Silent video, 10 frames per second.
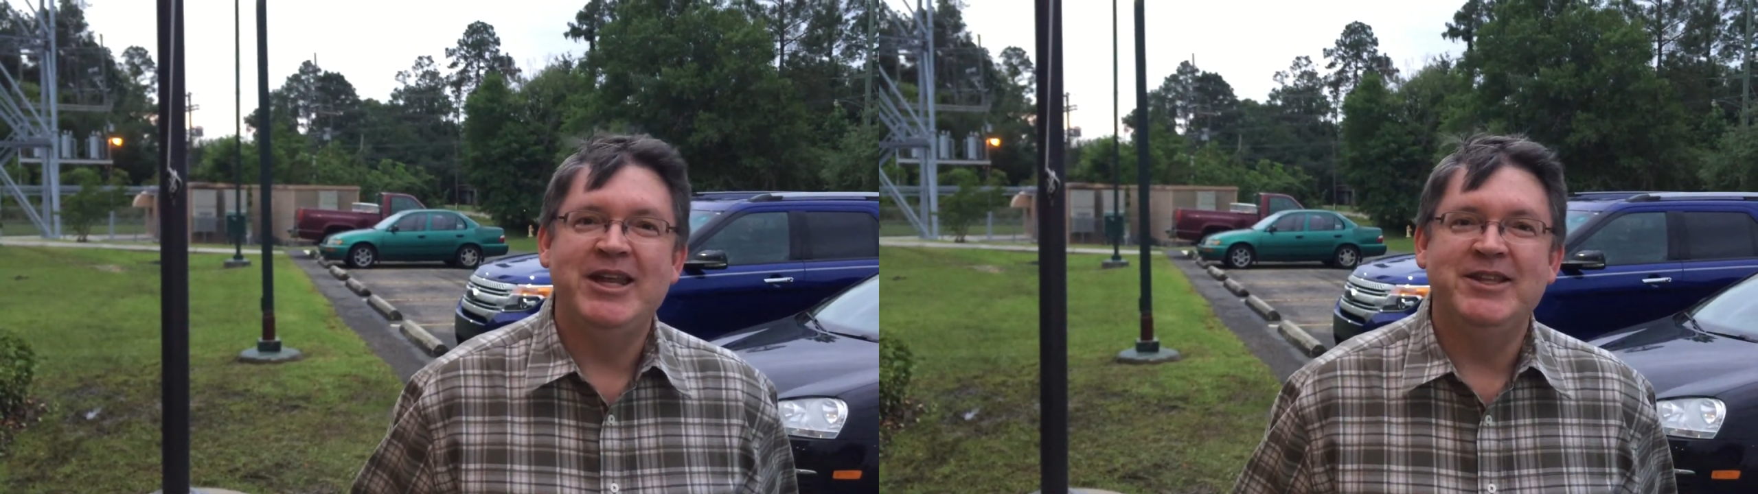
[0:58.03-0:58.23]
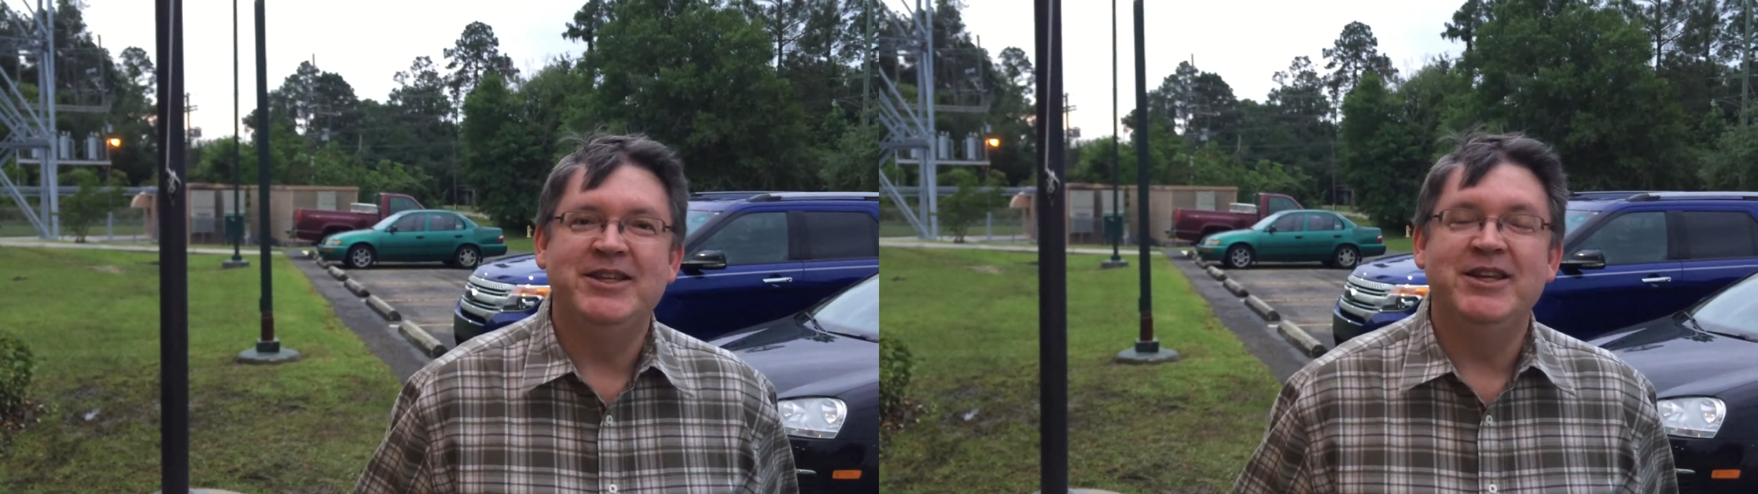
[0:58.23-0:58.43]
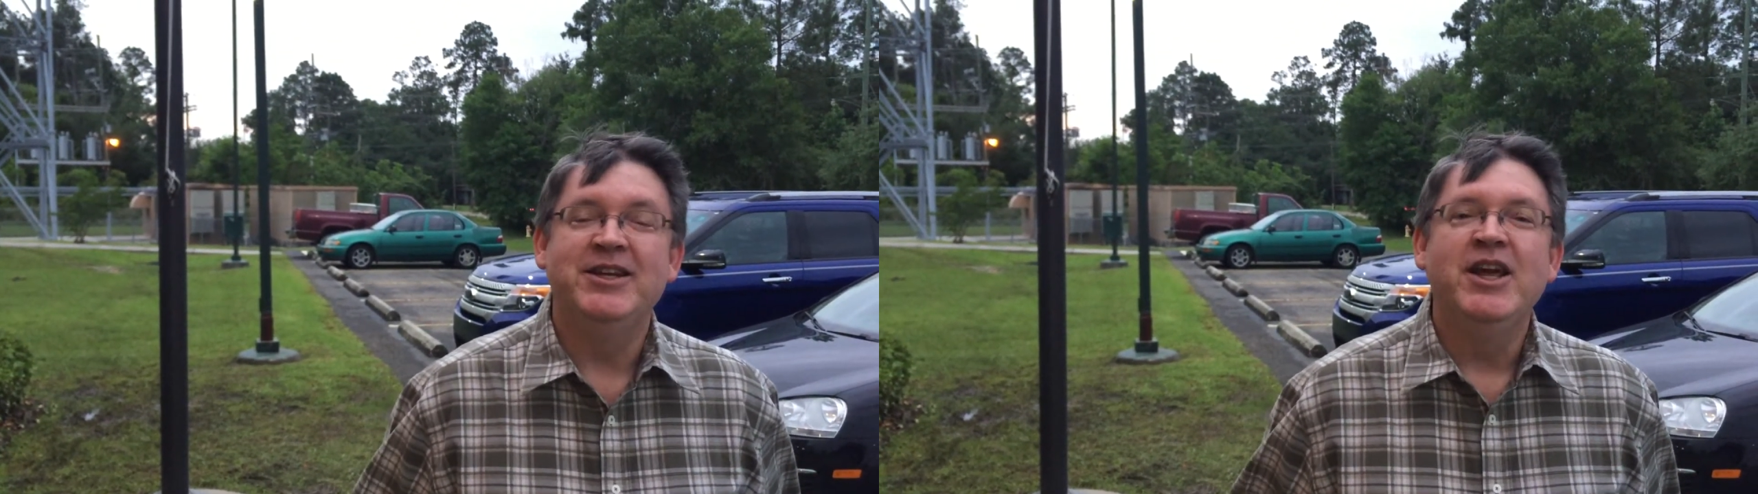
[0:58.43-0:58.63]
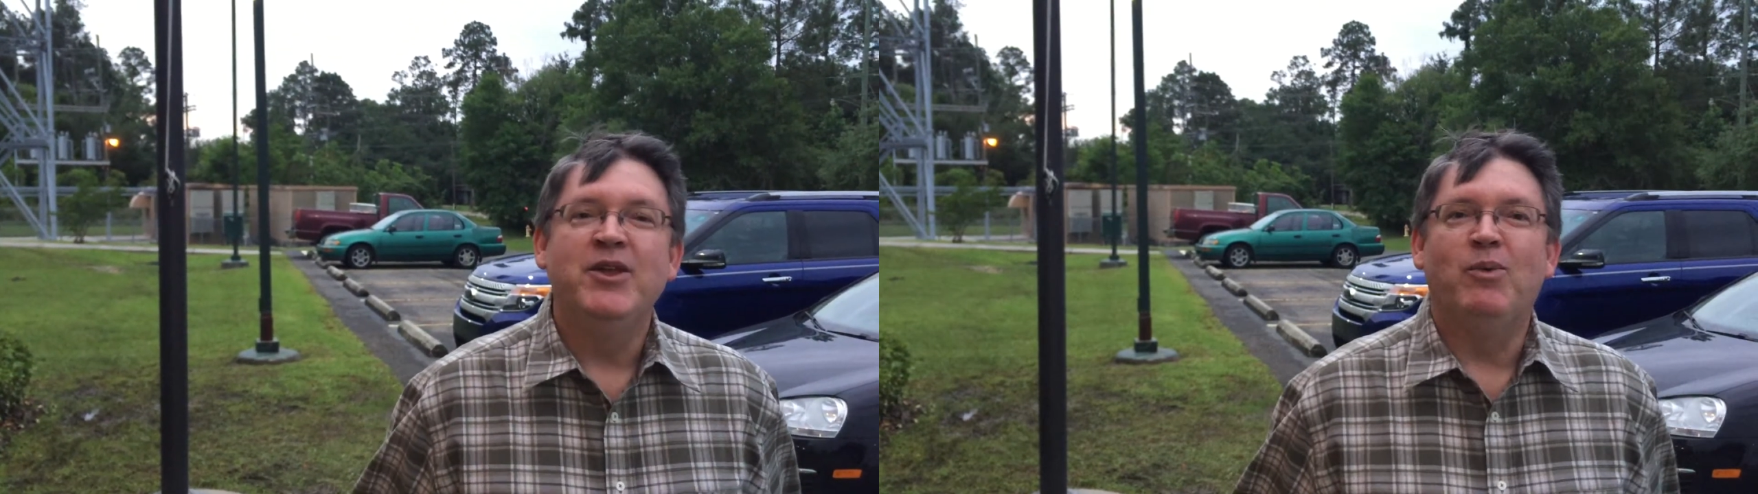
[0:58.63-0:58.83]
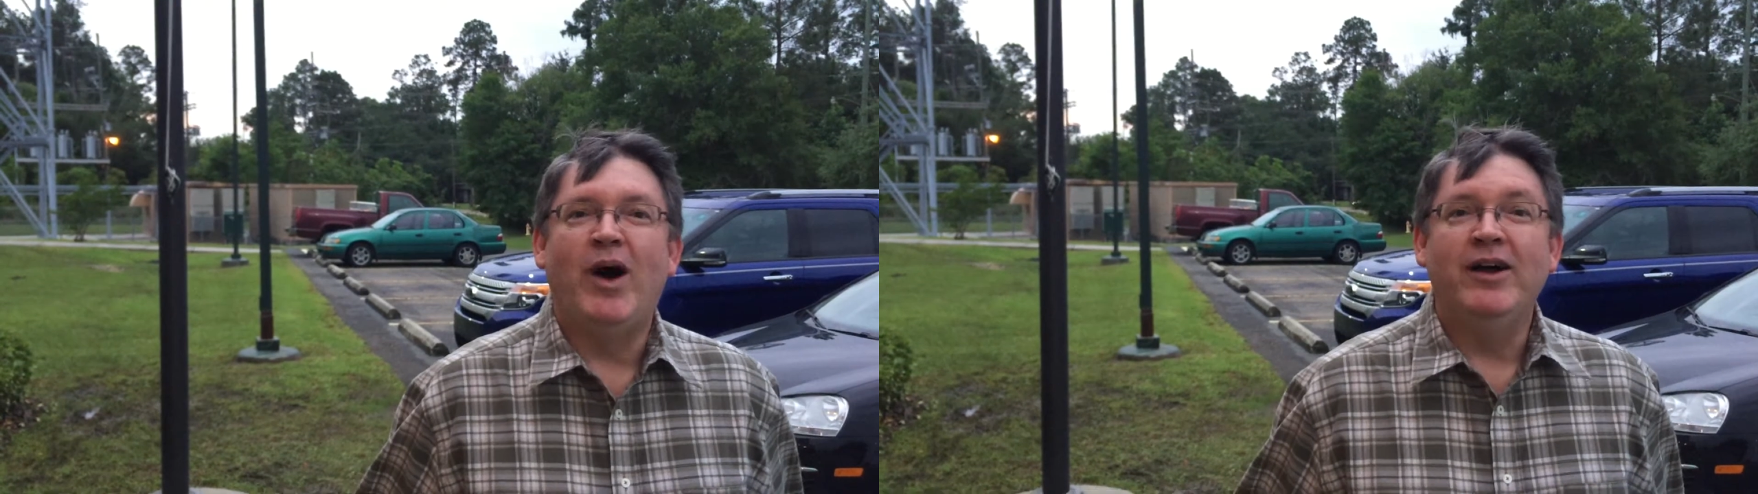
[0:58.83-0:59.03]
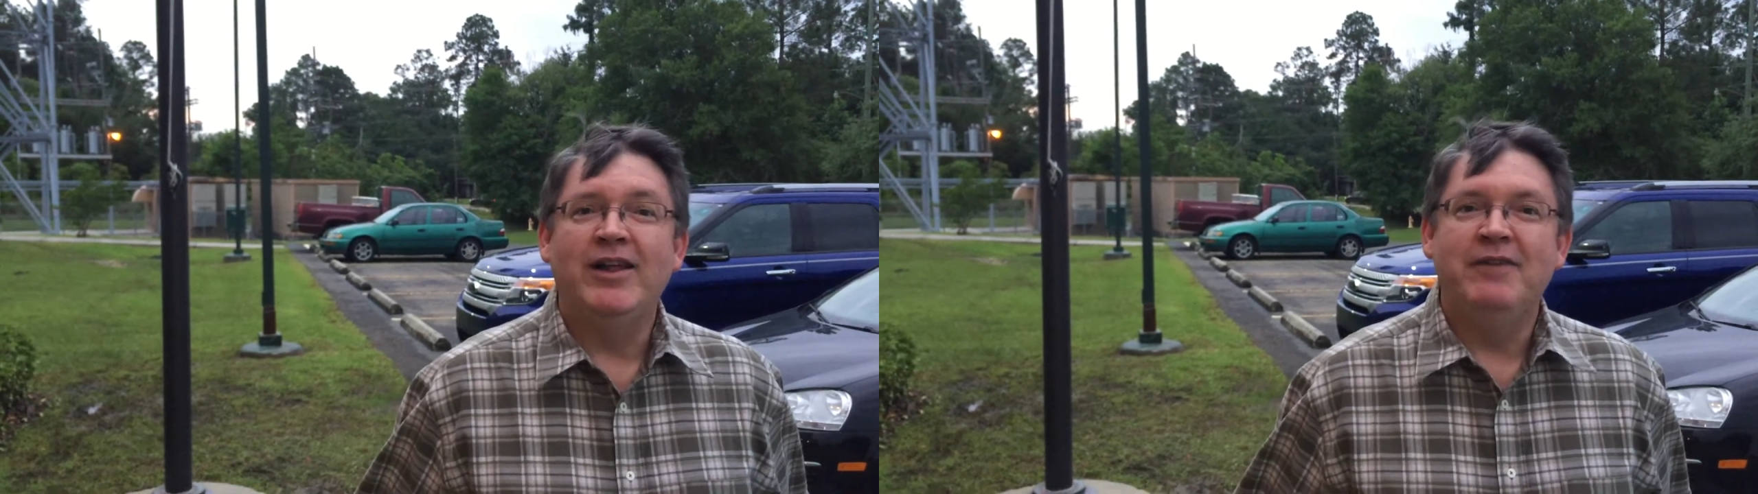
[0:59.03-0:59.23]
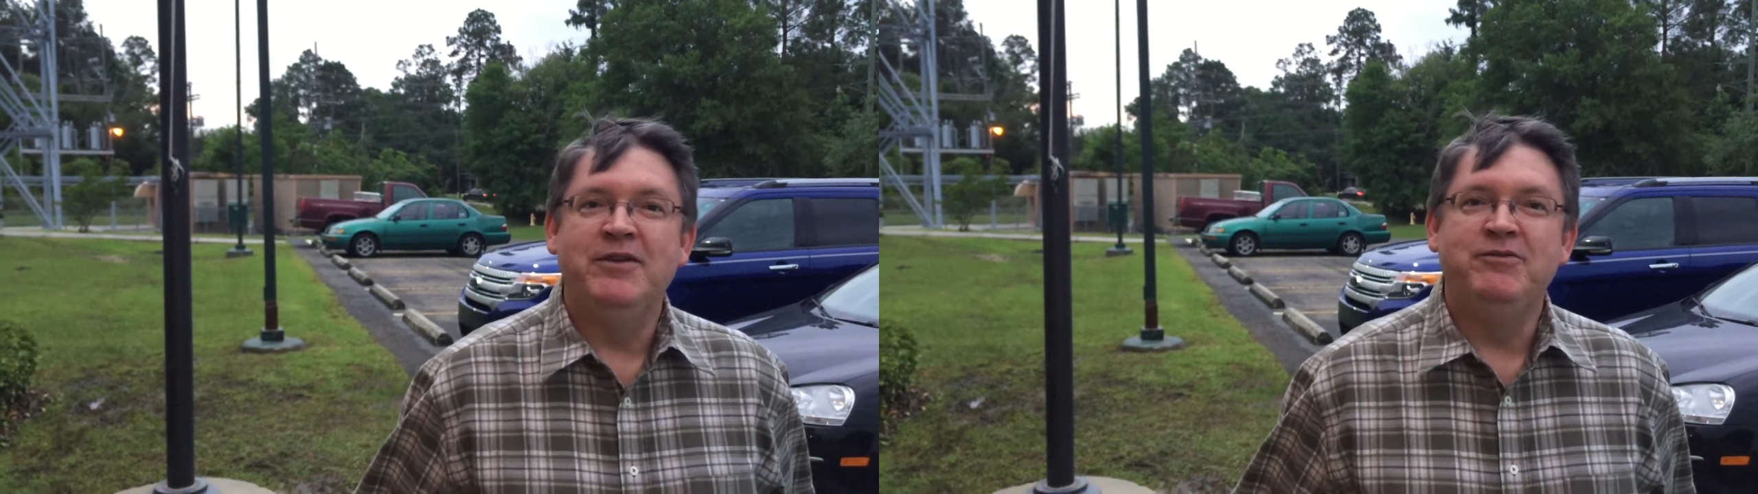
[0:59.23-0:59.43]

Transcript: and then the wildlife and